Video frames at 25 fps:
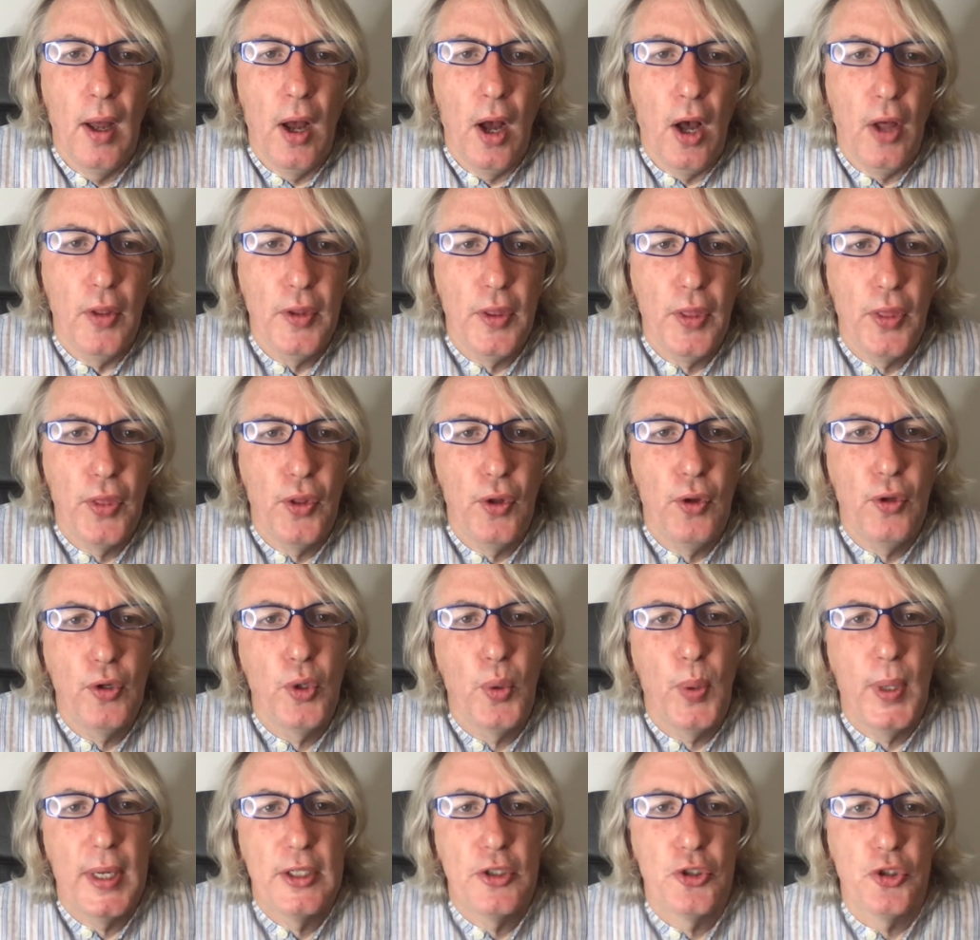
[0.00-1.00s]
On the third
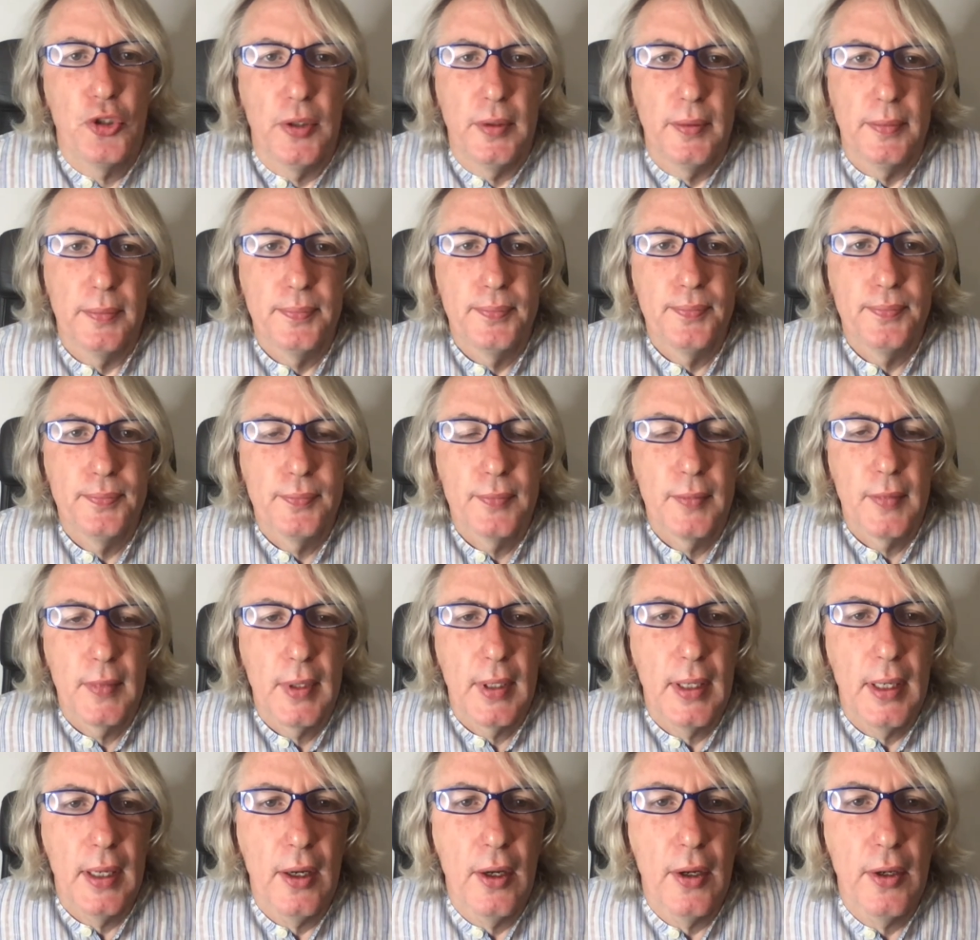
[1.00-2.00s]
question,
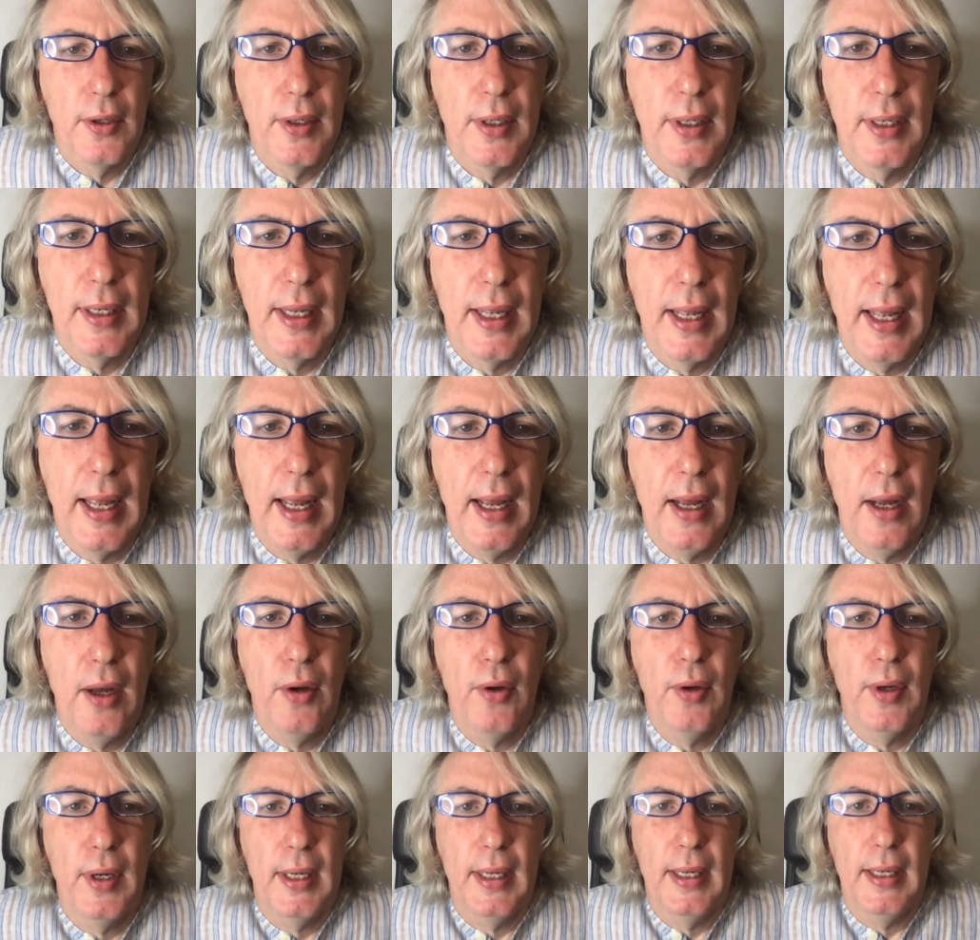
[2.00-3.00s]
on
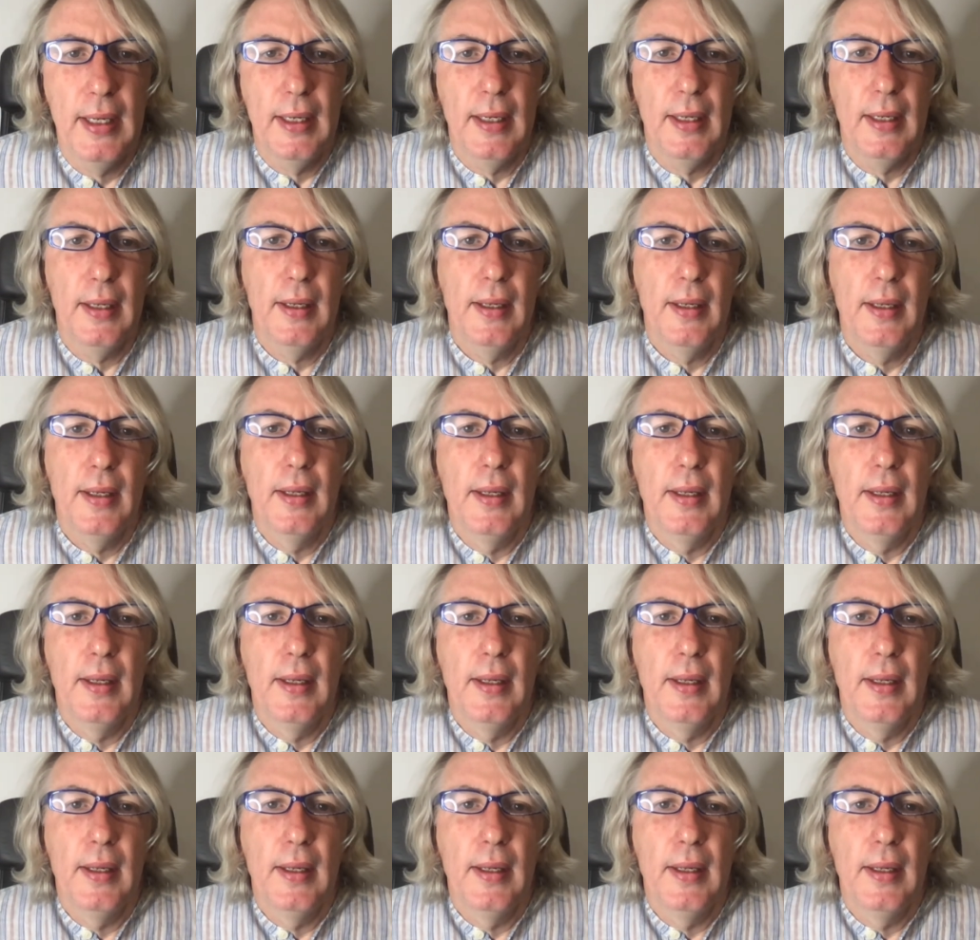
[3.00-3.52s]
how uh,